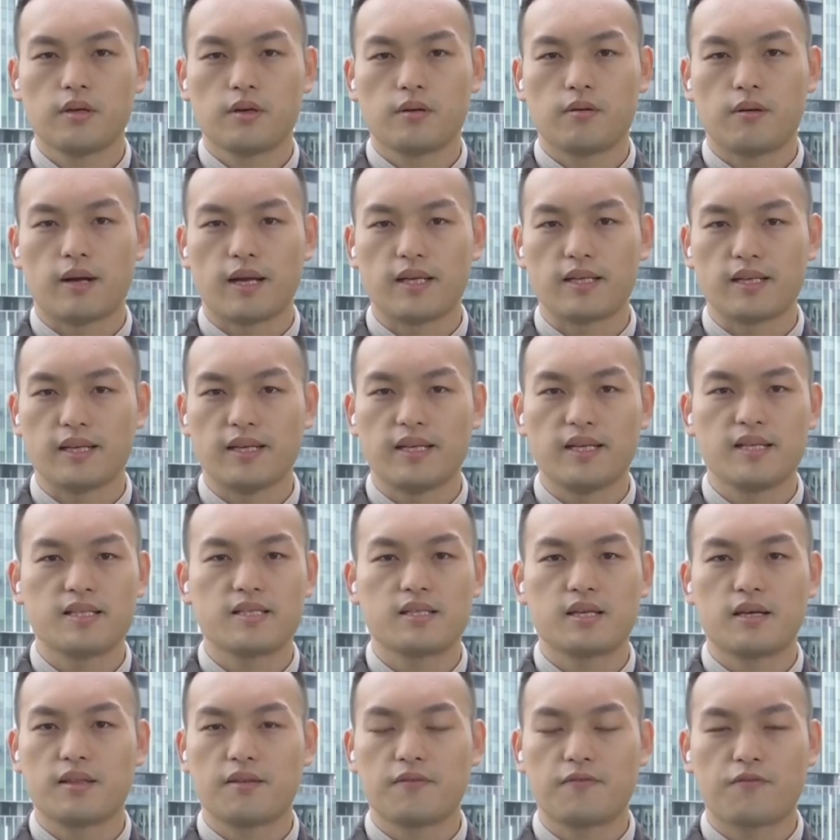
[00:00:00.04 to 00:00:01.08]
Right, it is
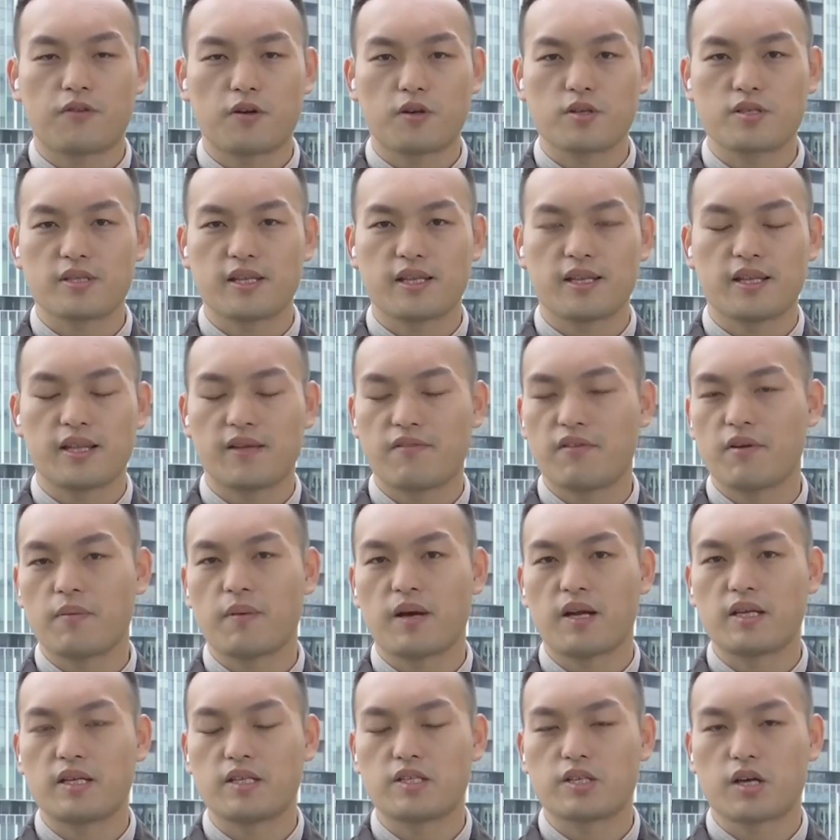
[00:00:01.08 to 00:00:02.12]
the, the first thing that
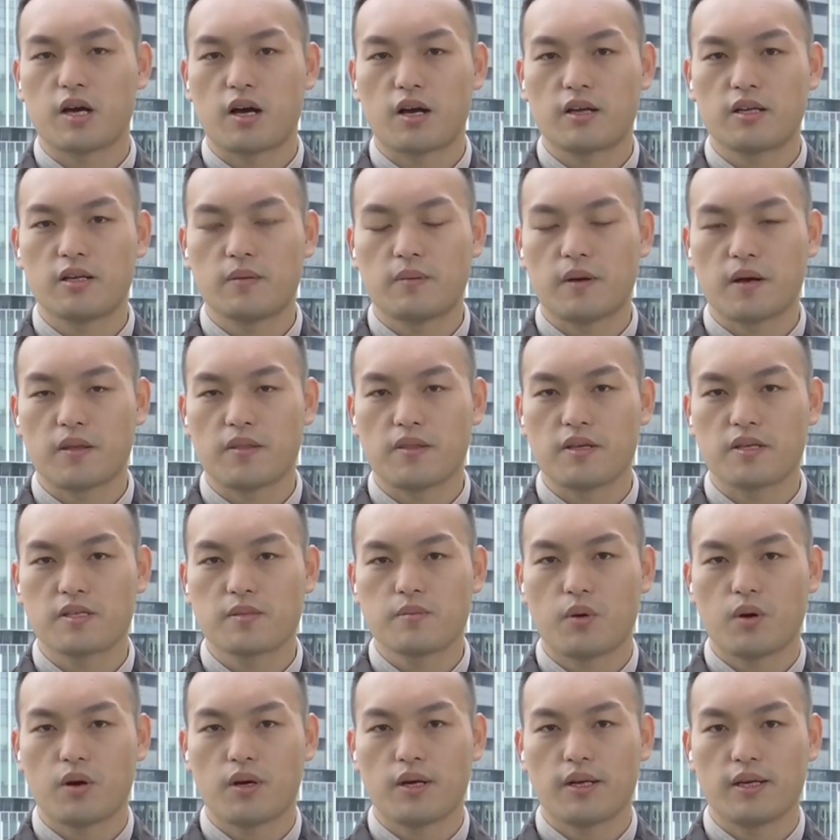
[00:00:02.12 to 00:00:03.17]
everybody is talking about this
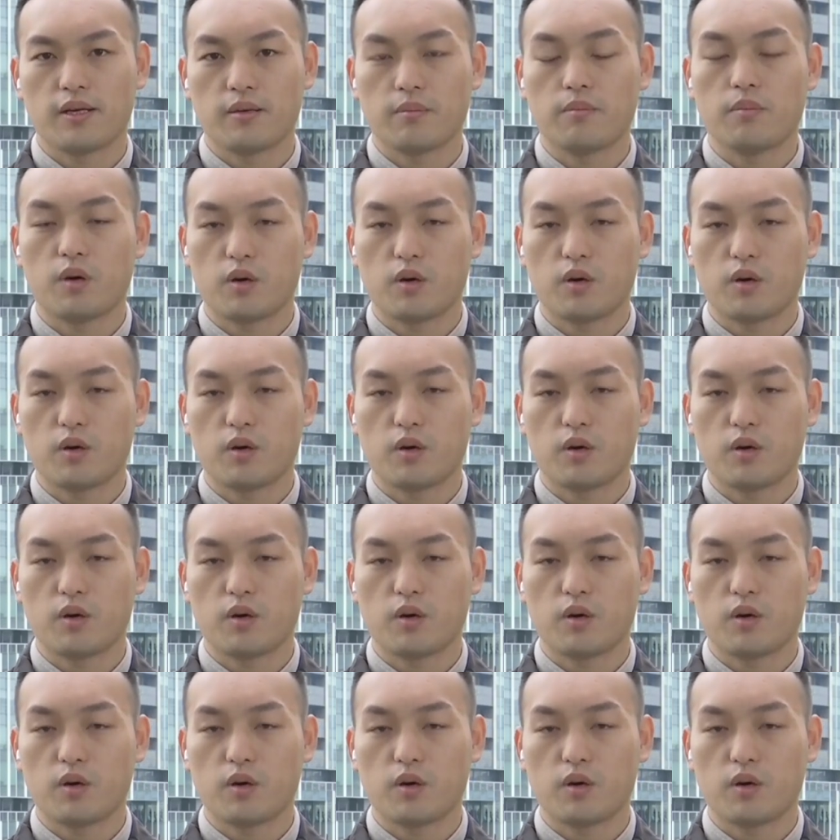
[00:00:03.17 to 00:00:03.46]
morning.